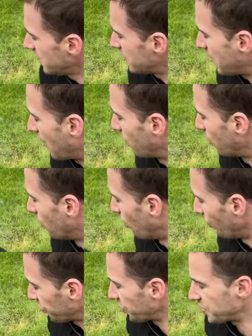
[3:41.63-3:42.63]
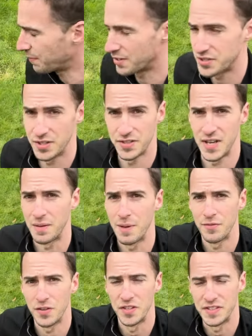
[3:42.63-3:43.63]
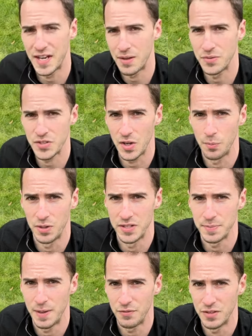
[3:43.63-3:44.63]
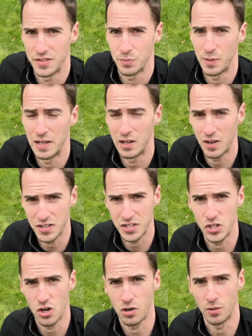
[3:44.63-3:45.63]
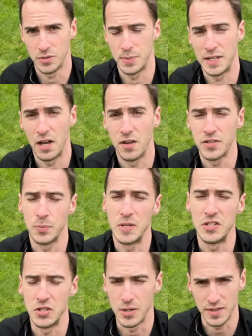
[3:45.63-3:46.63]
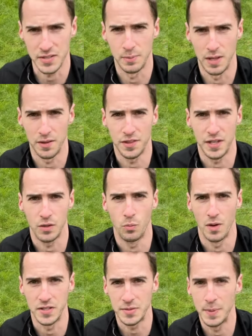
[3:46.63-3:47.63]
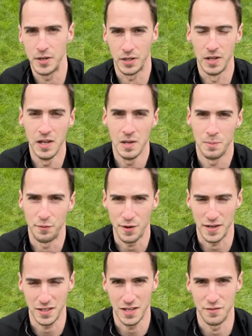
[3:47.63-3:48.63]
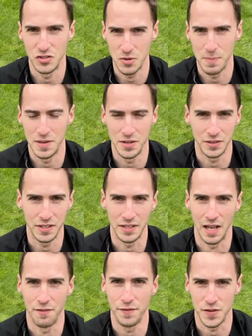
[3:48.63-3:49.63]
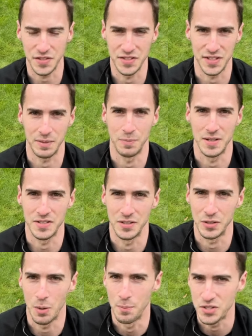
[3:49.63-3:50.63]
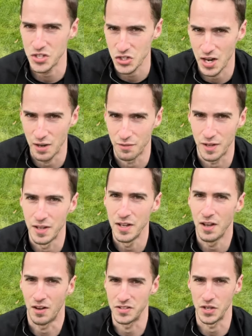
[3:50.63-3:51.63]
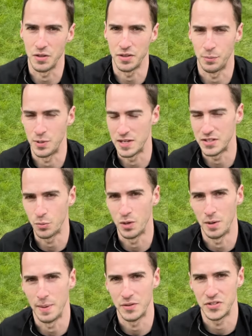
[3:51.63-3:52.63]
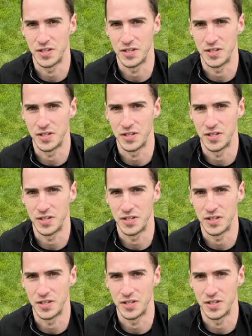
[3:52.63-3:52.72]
Now, also similar to the snake method, the downside with this method is that we're lighting charcoal as we go, so we do get some of that thick white smoke. But frankly, if Jim Minion can get first and second place in a competition out of it, I don't think we need to worry about